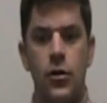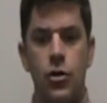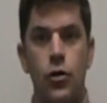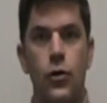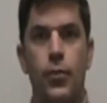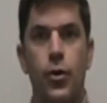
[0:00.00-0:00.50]

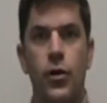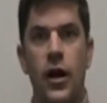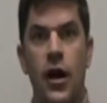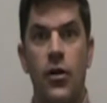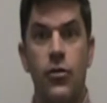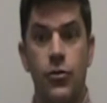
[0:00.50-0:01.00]
you'll pull
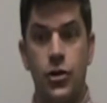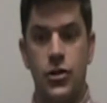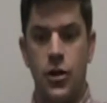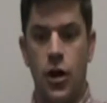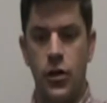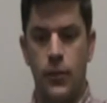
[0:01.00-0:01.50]
out
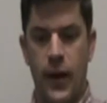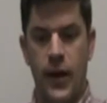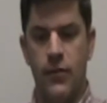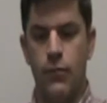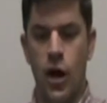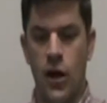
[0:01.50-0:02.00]
this other
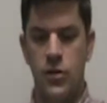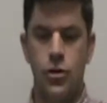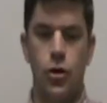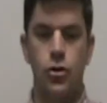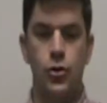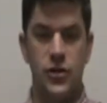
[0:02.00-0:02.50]
pan of brownies.
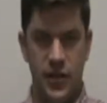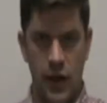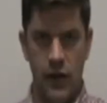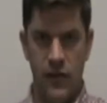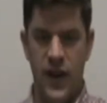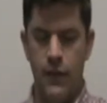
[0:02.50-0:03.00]
You would
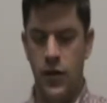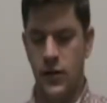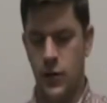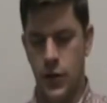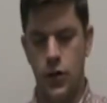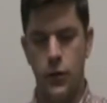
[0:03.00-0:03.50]
say 5
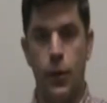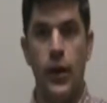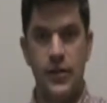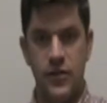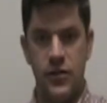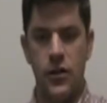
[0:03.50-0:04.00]
minutes later, you pull
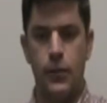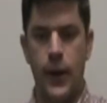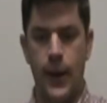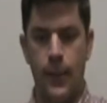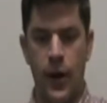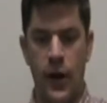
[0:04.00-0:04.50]
out this other
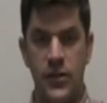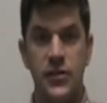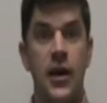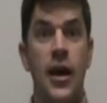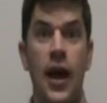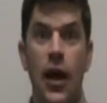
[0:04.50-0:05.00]
pan of
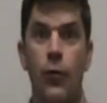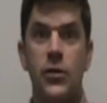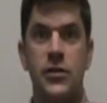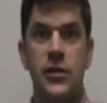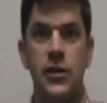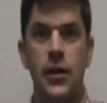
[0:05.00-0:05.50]
brownies, and
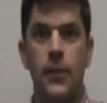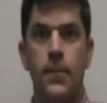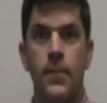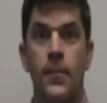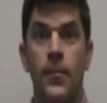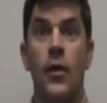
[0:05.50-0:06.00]
what's in it?
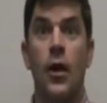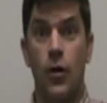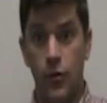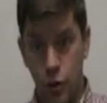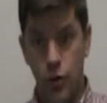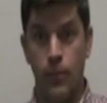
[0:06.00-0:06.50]

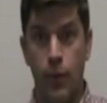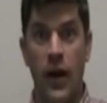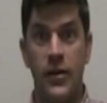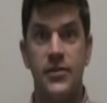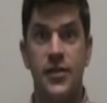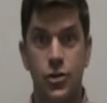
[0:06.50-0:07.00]

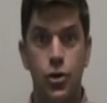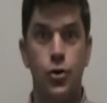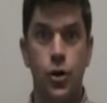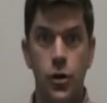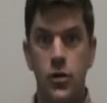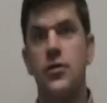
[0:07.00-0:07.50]
Brownies that you
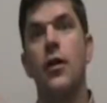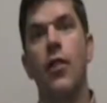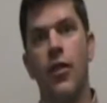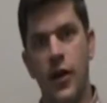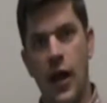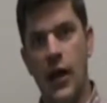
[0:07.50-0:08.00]

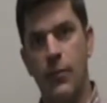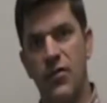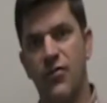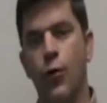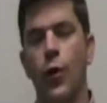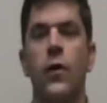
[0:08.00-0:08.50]
cooked the night
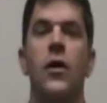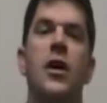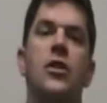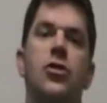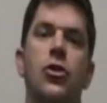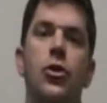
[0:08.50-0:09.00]
before.
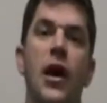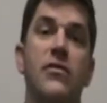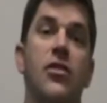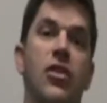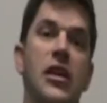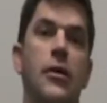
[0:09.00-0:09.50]
So you have
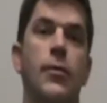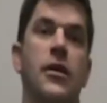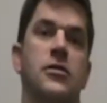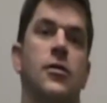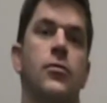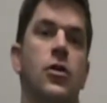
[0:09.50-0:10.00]
to think
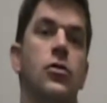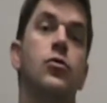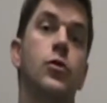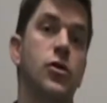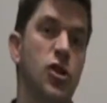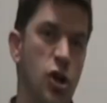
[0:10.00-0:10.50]
about some of those
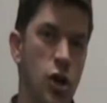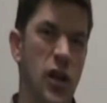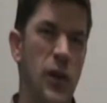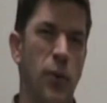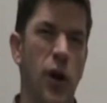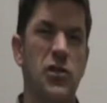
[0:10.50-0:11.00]
with the
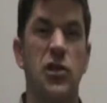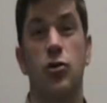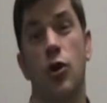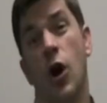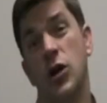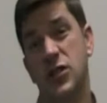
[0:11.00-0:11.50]
cooking projects
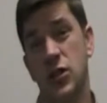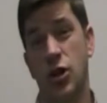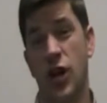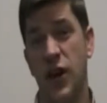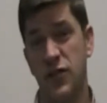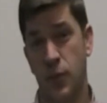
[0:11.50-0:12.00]
or arts and
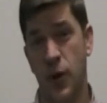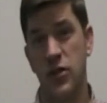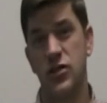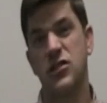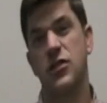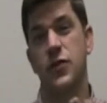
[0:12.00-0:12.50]
crafts
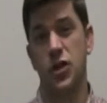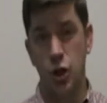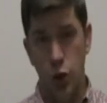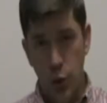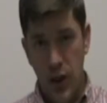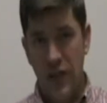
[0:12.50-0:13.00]
projects. If you're
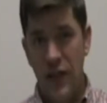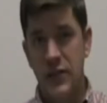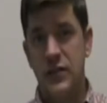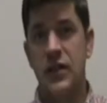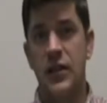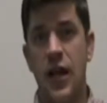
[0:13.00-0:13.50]
gluing
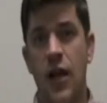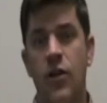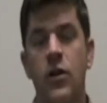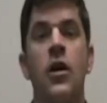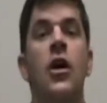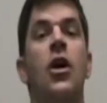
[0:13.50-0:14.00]
things
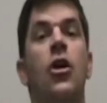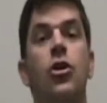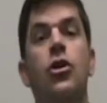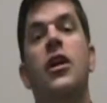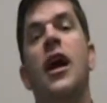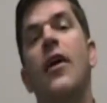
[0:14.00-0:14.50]
together,
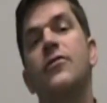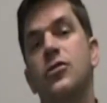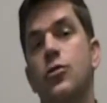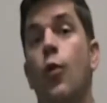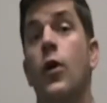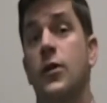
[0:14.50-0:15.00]
you're going to have
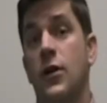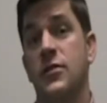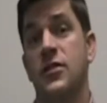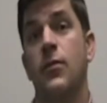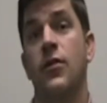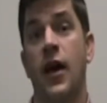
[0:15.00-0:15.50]
to work on
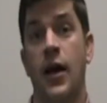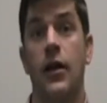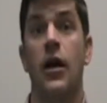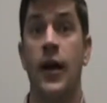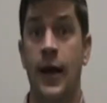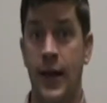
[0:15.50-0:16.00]
some of
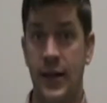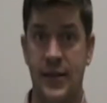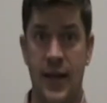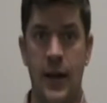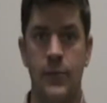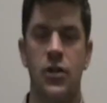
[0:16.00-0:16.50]
that ahead of
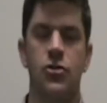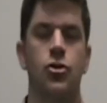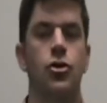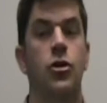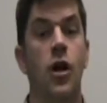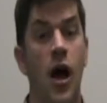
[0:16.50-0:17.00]
time because
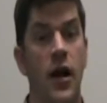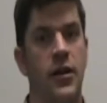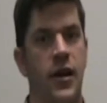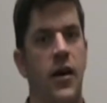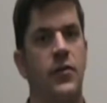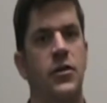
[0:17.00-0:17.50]
you're not
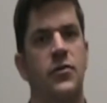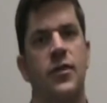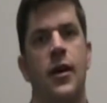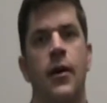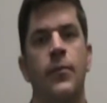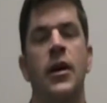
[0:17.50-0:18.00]
going to have enough
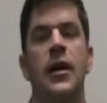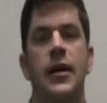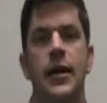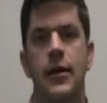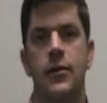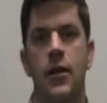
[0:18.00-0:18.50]
time
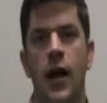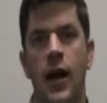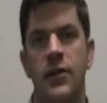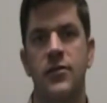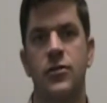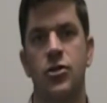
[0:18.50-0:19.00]
in
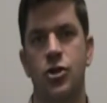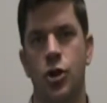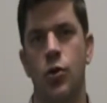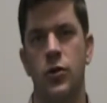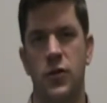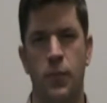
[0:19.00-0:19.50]
class to
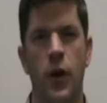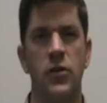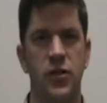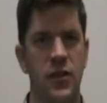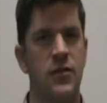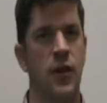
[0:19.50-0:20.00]
show us
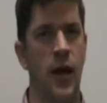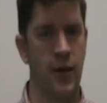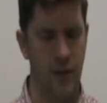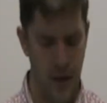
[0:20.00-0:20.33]
projects like